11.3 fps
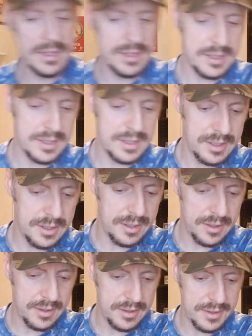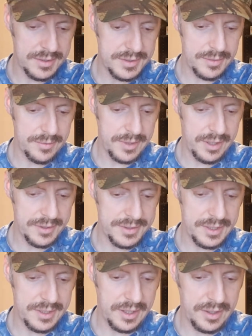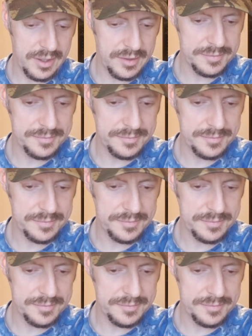Let's see what else here.